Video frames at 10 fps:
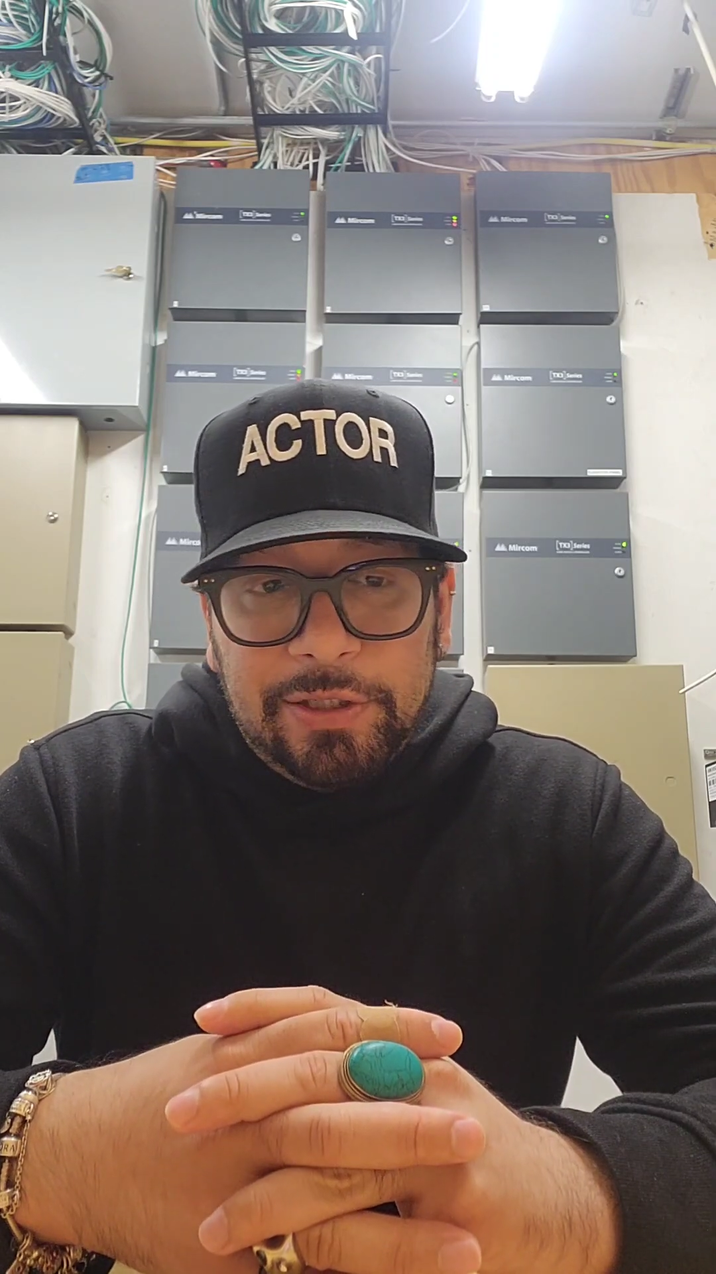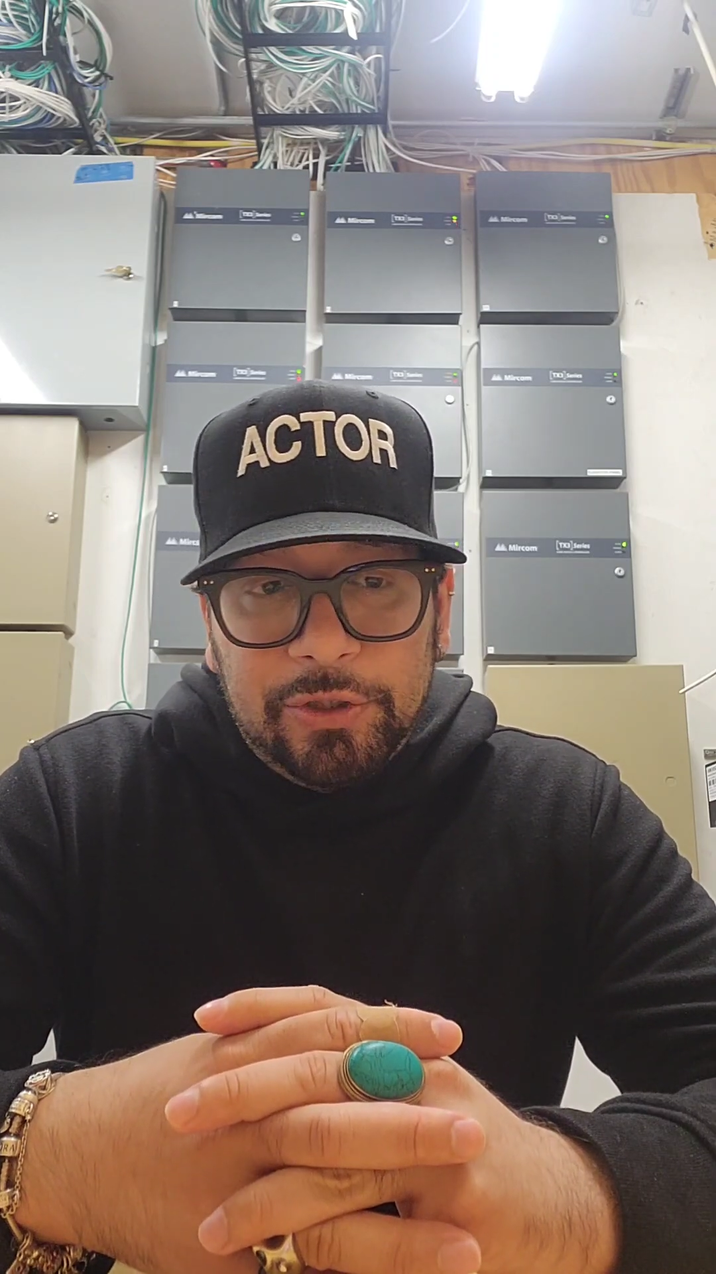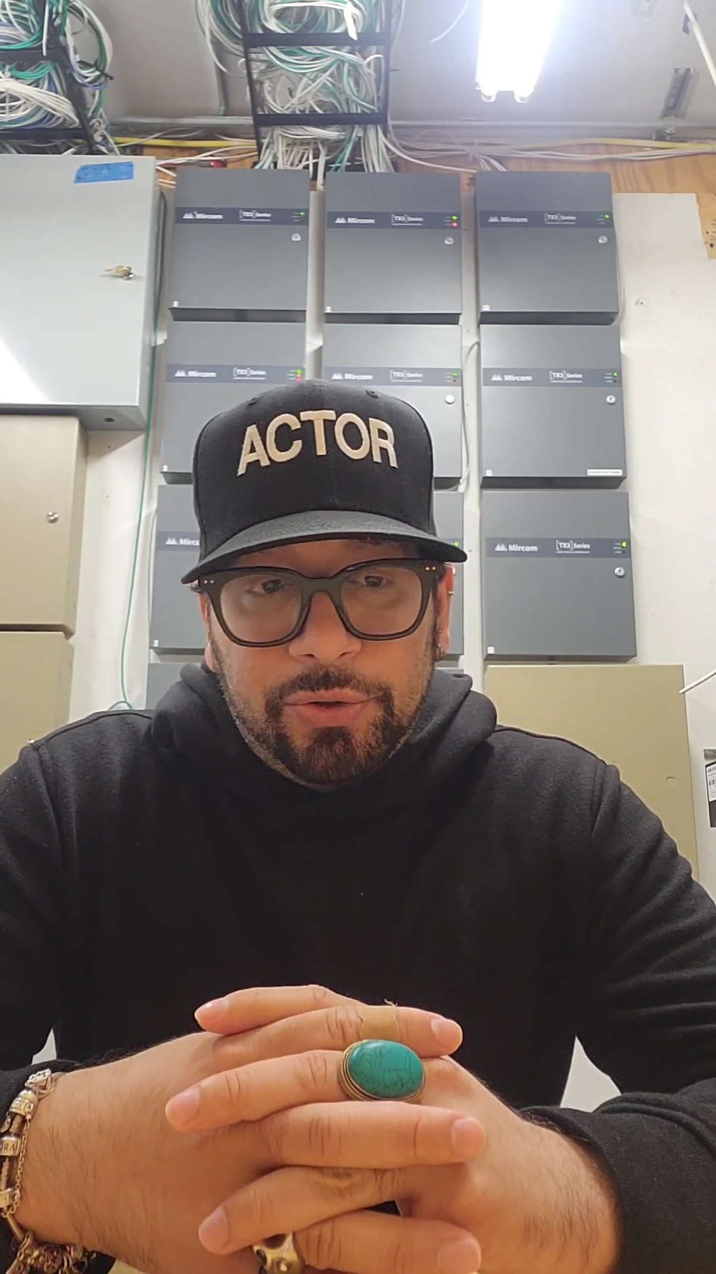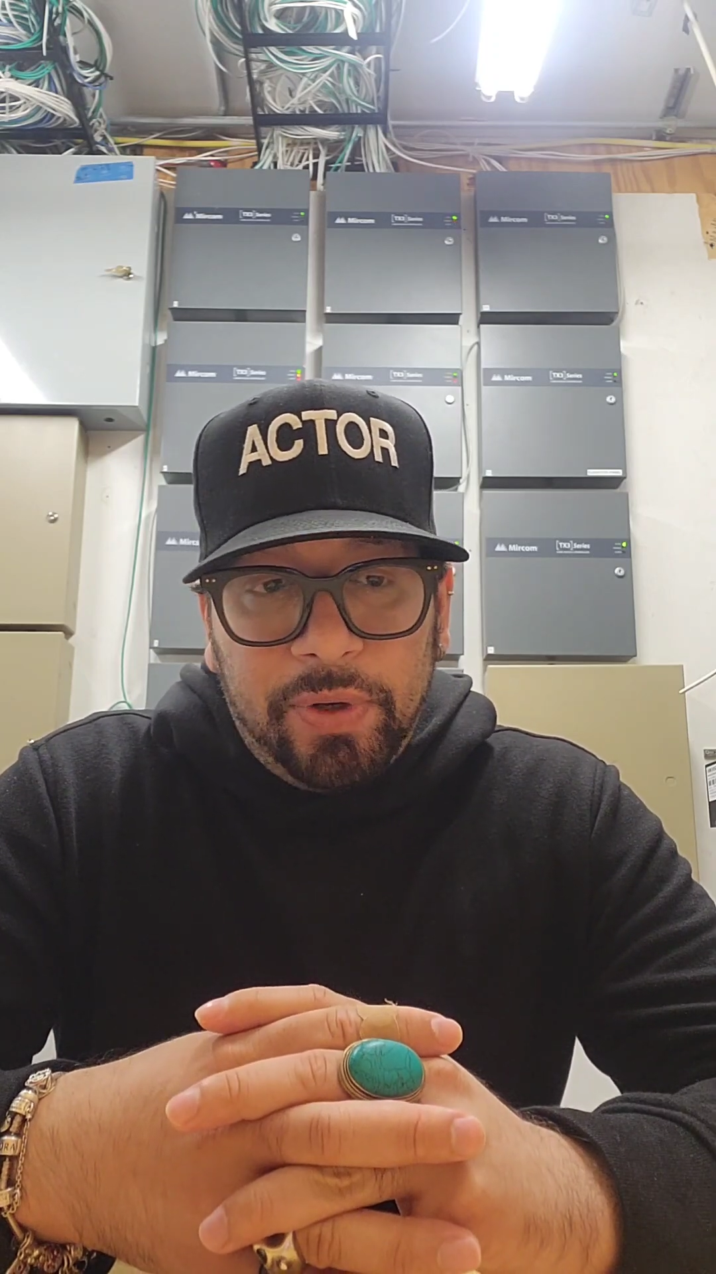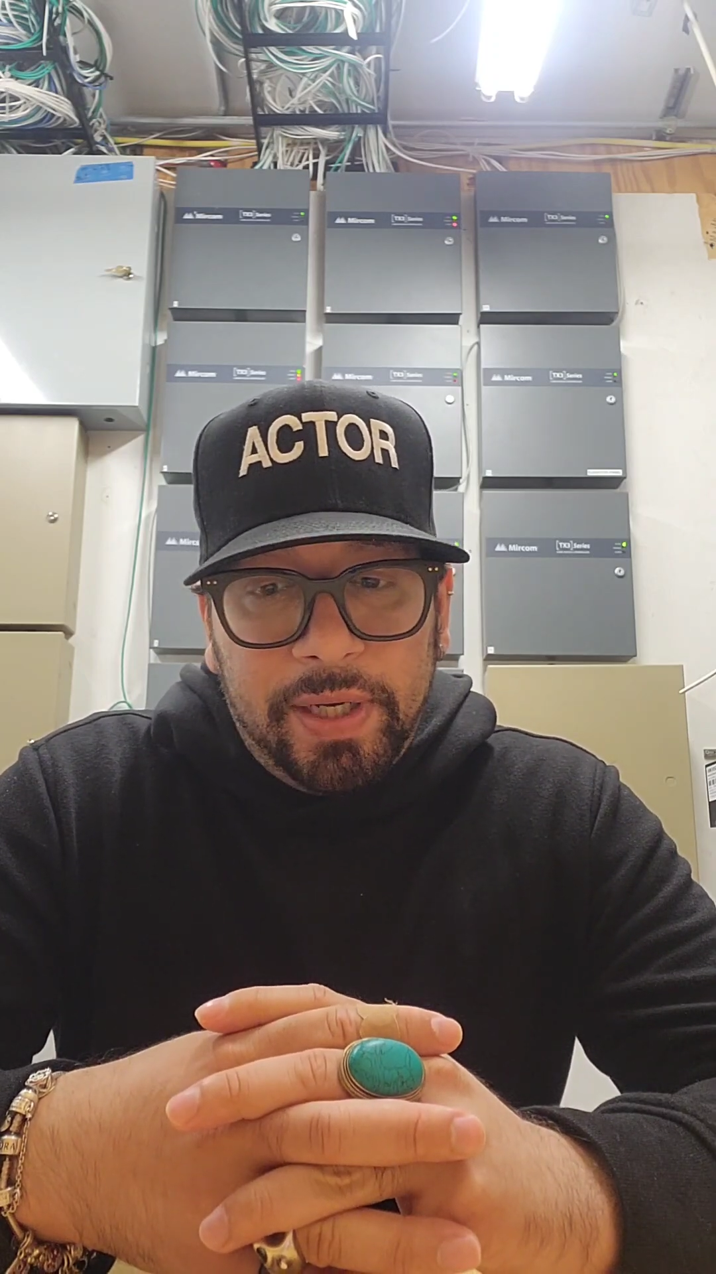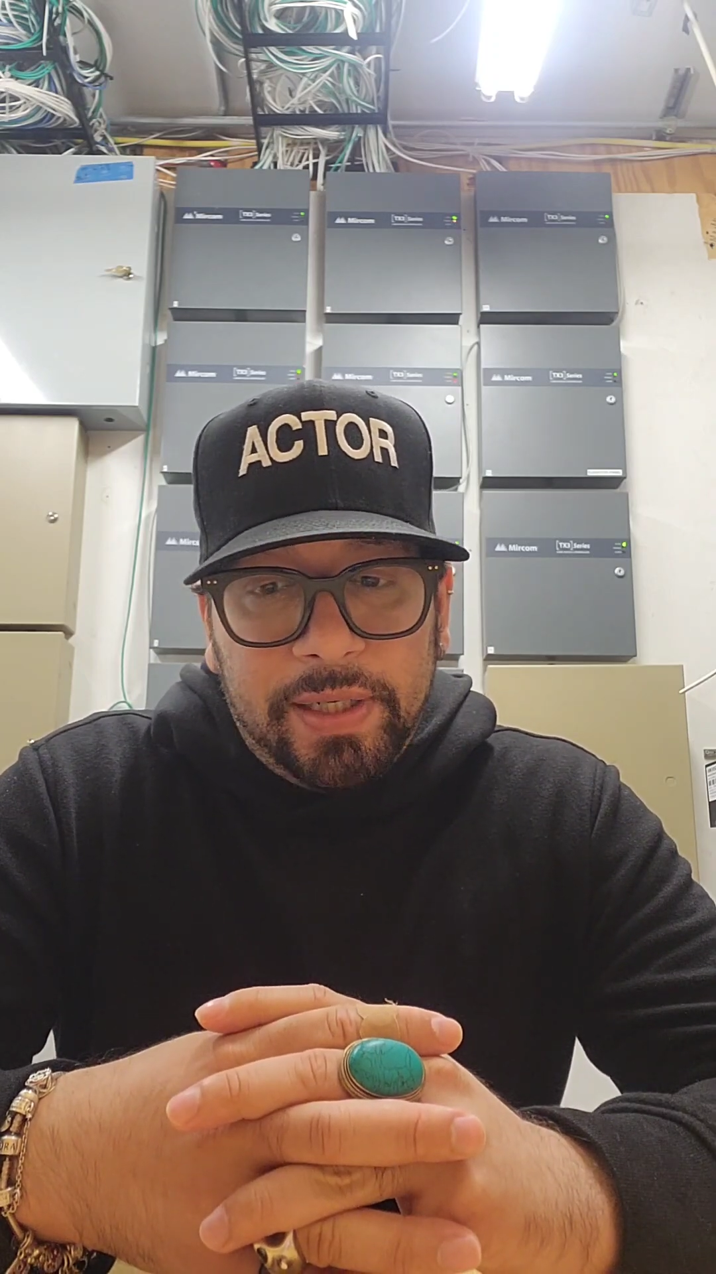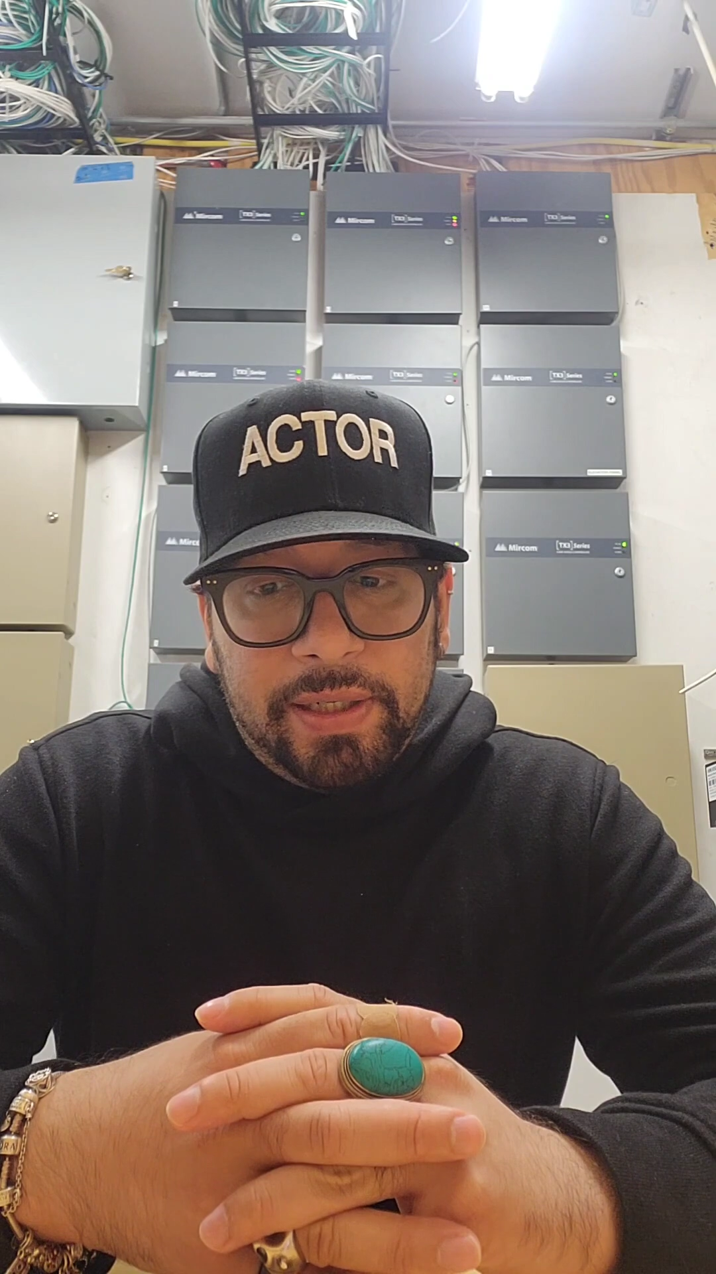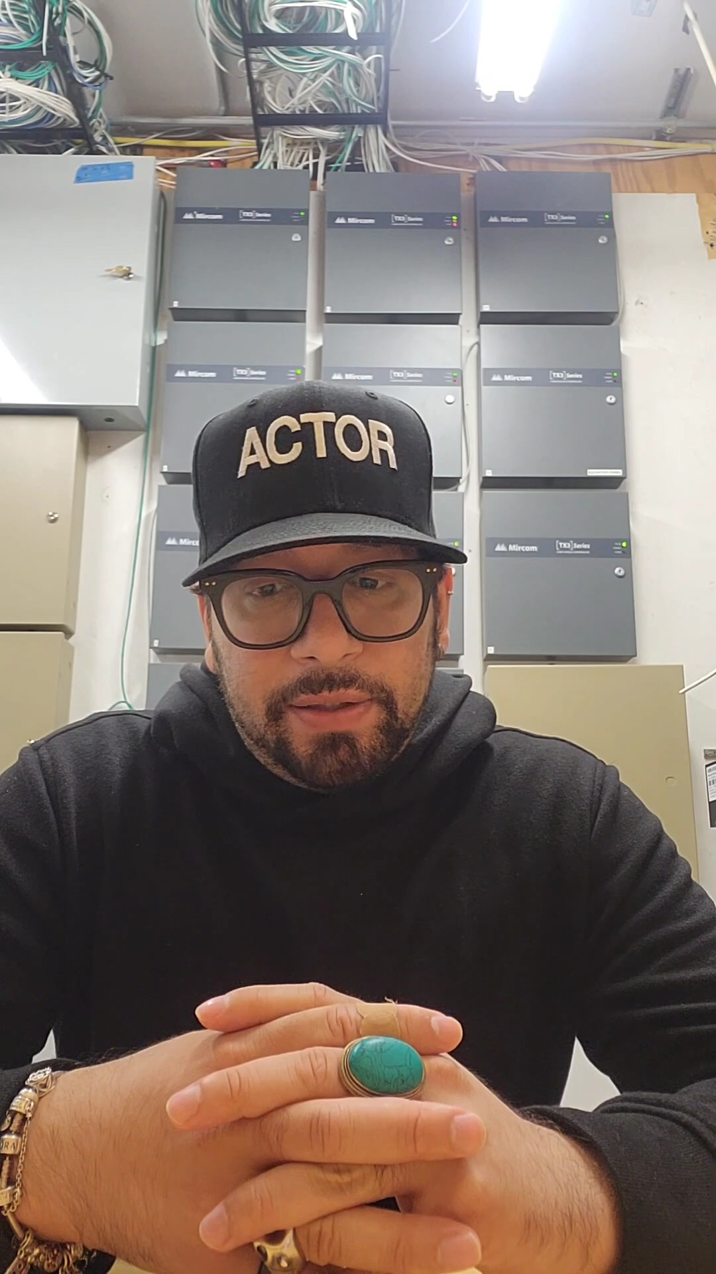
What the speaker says: enjoyed,